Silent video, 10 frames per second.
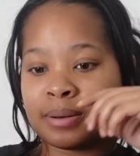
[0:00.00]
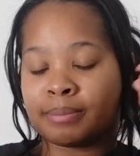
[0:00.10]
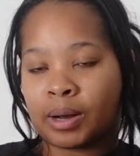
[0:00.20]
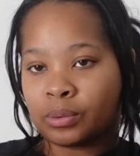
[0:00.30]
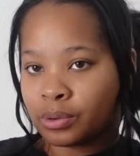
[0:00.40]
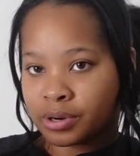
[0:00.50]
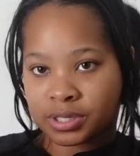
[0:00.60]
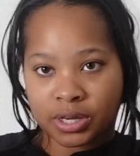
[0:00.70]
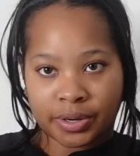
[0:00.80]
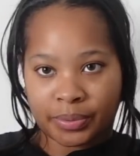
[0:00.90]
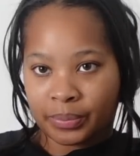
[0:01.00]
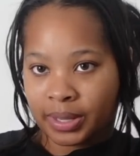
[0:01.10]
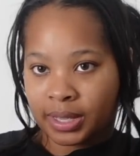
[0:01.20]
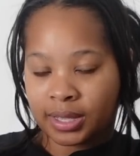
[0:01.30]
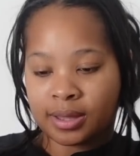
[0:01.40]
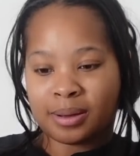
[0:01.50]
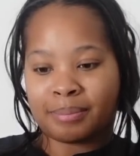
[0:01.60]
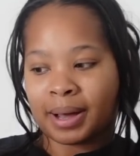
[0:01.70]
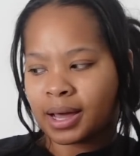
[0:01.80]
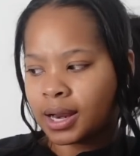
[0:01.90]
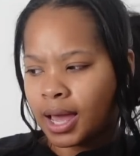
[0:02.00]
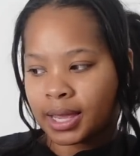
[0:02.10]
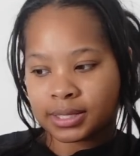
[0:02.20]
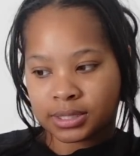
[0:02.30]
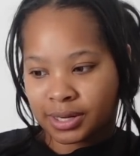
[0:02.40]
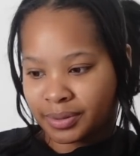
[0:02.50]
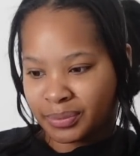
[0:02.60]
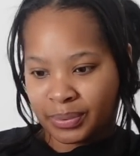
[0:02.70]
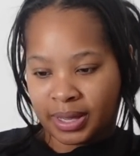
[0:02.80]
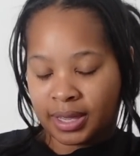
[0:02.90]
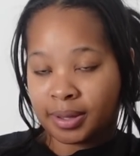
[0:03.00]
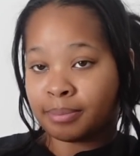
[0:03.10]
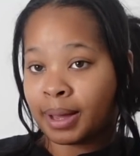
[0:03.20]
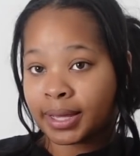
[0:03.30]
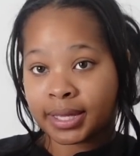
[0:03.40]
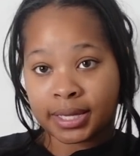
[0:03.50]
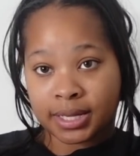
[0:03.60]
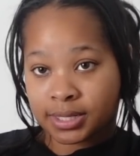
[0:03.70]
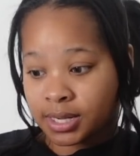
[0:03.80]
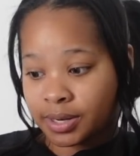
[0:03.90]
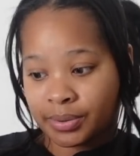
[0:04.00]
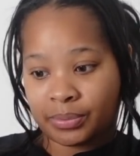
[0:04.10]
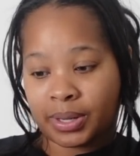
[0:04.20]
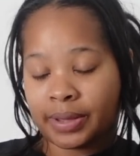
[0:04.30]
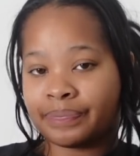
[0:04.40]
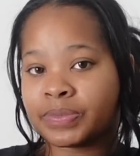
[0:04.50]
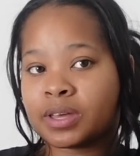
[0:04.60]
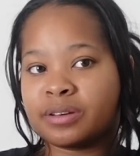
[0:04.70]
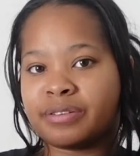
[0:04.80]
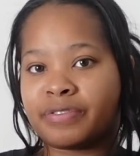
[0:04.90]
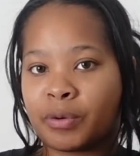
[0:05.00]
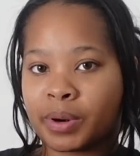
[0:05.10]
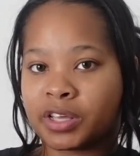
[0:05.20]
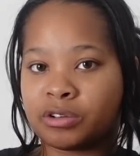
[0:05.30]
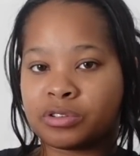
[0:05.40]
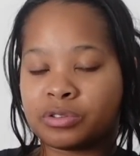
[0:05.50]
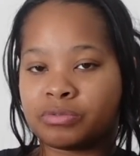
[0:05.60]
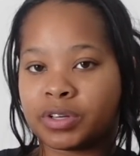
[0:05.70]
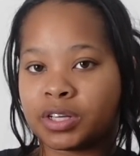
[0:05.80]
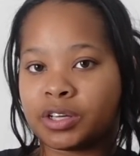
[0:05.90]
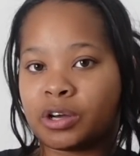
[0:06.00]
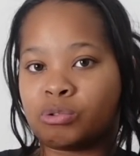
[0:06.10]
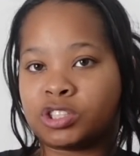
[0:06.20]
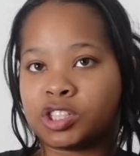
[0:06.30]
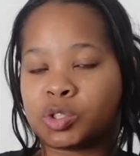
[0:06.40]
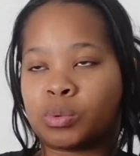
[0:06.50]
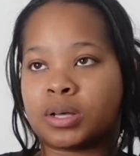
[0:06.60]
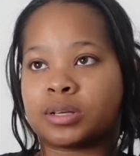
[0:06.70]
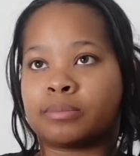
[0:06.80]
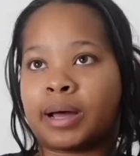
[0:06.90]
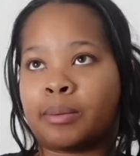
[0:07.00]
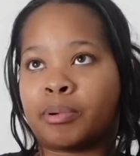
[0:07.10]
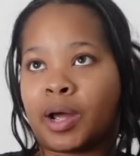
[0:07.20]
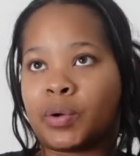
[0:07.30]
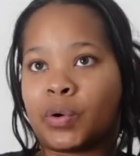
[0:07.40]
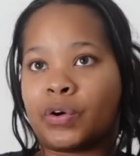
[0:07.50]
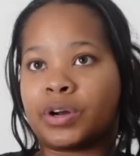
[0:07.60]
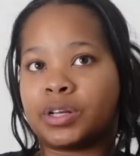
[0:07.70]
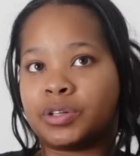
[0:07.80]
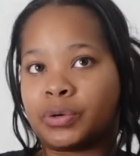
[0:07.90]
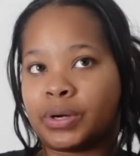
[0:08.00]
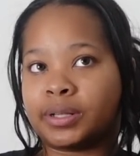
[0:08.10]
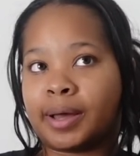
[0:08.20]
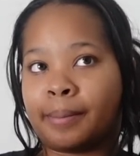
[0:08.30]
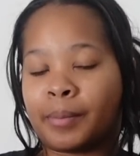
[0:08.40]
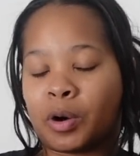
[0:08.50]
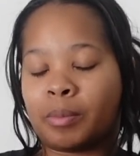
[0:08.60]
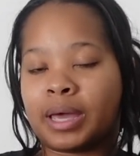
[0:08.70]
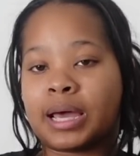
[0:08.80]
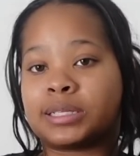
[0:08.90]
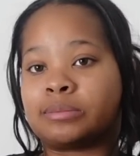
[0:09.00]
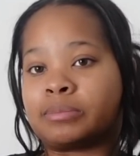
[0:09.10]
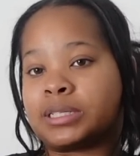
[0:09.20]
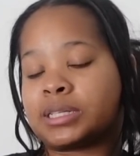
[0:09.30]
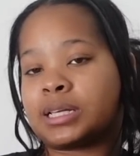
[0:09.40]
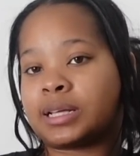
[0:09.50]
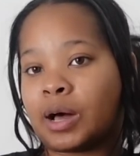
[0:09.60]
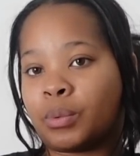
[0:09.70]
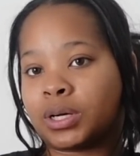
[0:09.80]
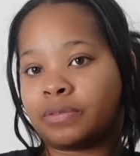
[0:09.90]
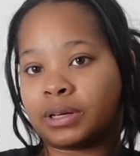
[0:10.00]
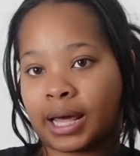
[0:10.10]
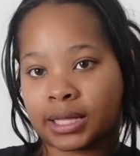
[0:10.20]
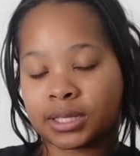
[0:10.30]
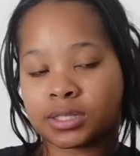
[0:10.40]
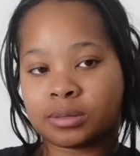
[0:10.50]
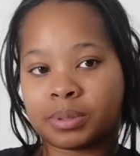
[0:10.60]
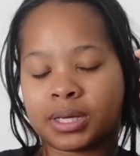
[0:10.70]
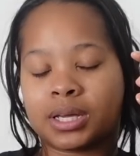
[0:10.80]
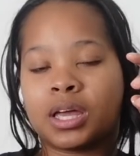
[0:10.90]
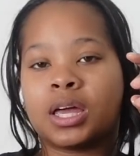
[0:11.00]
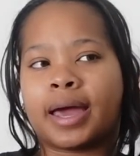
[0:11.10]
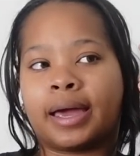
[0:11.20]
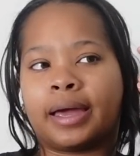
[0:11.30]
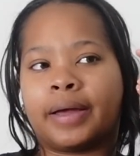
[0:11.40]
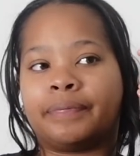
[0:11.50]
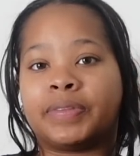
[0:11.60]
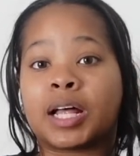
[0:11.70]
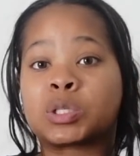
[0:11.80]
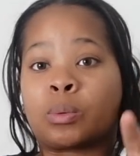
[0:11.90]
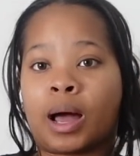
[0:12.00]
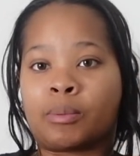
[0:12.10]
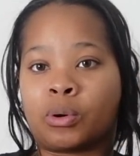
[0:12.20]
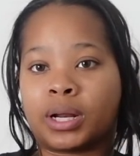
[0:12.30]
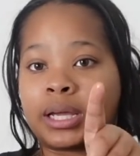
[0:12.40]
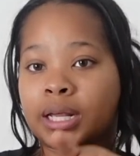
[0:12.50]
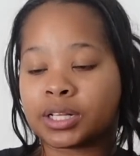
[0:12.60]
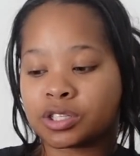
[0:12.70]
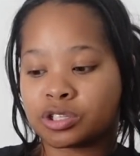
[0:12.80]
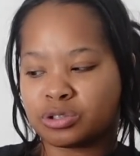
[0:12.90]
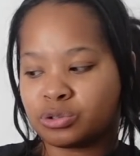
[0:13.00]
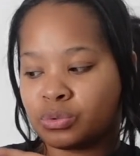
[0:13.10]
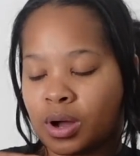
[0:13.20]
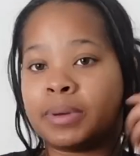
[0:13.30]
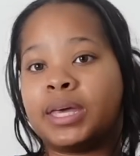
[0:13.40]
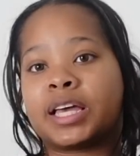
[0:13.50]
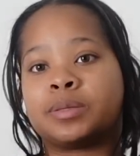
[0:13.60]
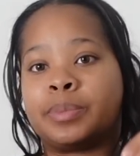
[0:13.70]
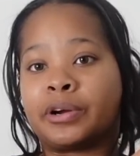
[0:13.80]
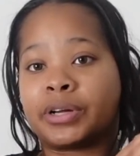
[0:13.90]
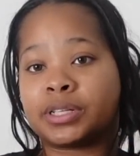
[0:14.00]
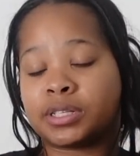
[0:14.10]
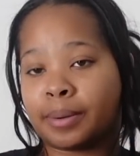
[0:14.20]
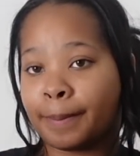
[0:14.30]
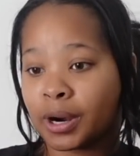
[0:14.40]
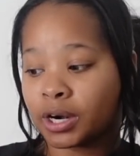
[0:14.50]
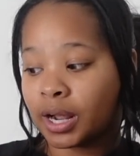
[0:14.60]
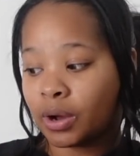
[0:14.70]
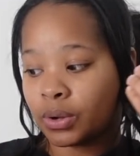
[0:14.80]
My orders couldn't wait. My clients couldn't wait. My kids couldn't wait. Filming a YouTube video just wasn't my priority during that moment as much as I would have liked it to be. And that's why I want to get into me experiencing burnout.